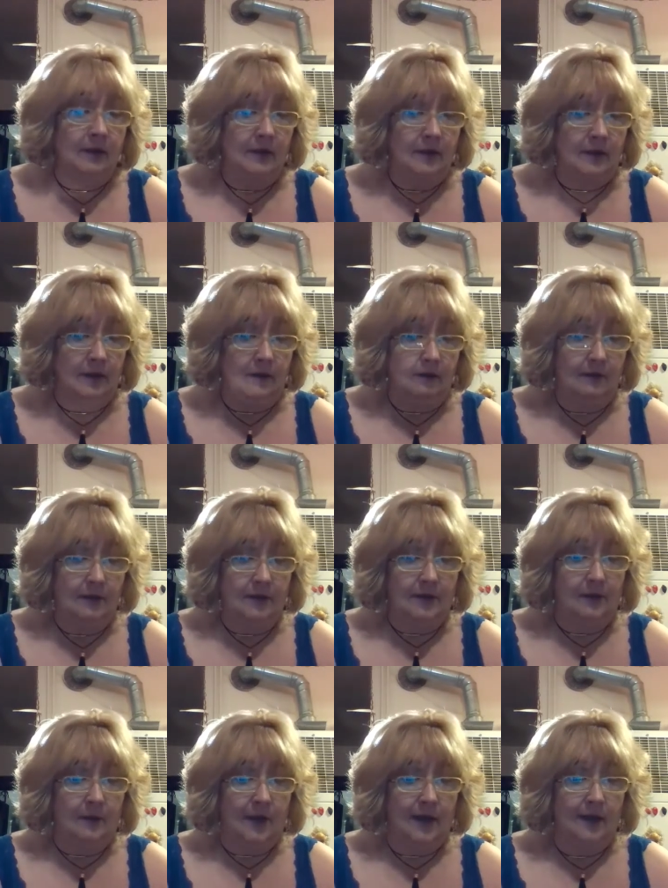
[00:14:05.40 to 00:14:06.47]
so that's
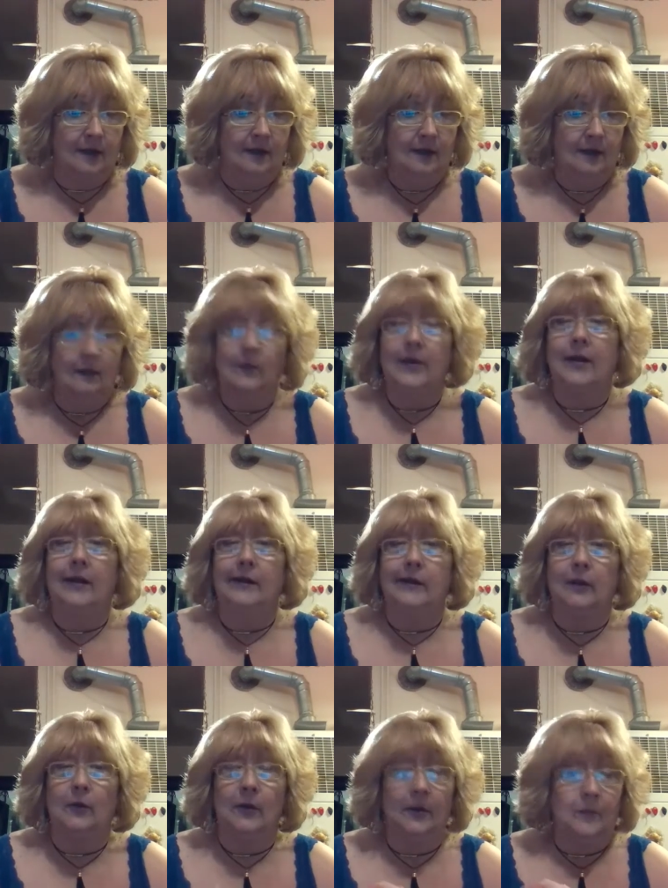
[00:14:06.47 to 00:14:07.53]
okay. We all
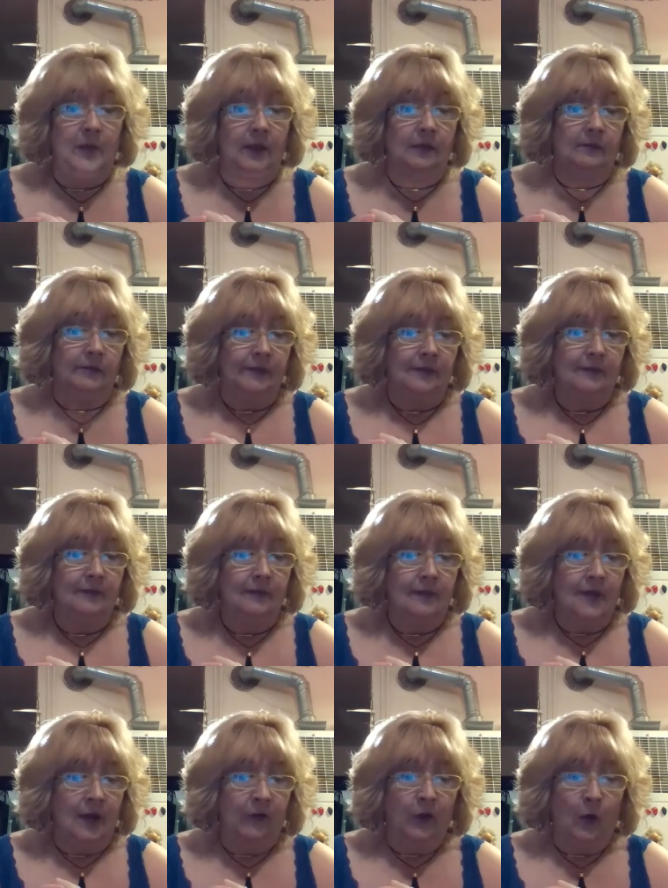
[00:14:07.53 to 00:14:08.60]
do it. But
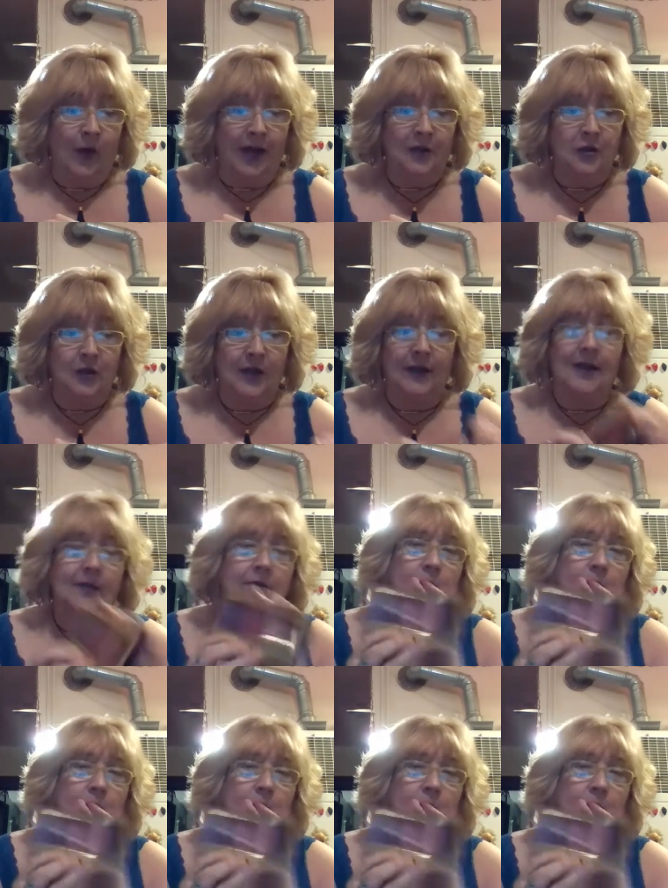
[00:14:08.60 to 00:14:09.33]
if you're watching, I got the